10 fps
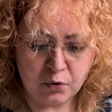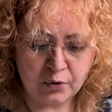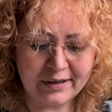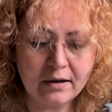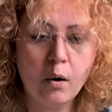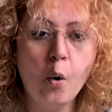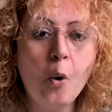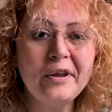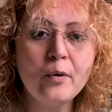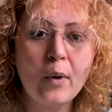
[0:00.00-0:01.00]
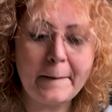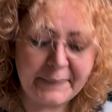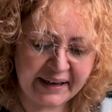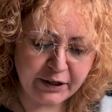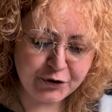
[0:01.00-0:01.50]
Oren, all in
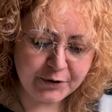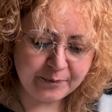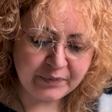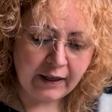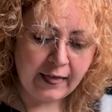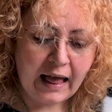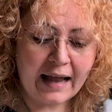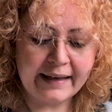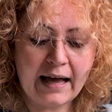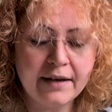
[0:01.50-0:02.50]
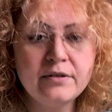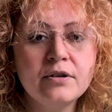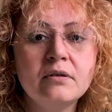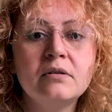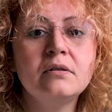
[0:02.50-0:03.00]
one page. Like, I
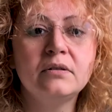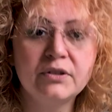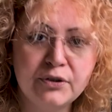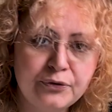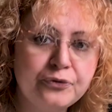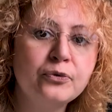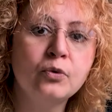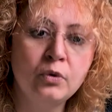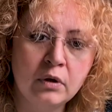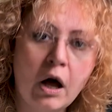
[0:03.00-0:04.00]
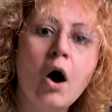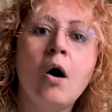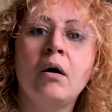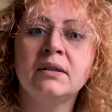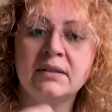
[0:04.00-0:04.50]
know the
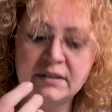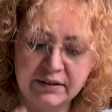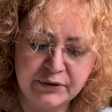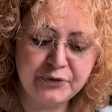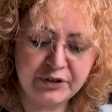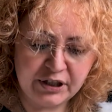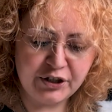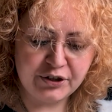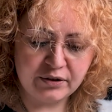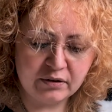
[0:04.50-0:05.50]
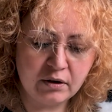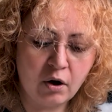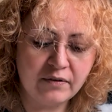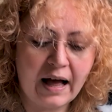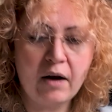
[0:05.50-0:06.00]
full-on definition
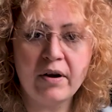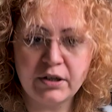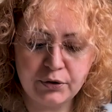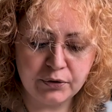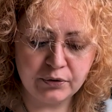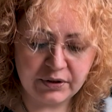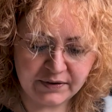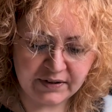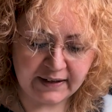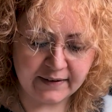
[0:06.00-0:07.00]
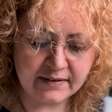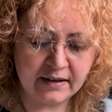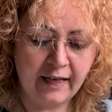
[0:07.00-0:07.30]
of how I need to do these things.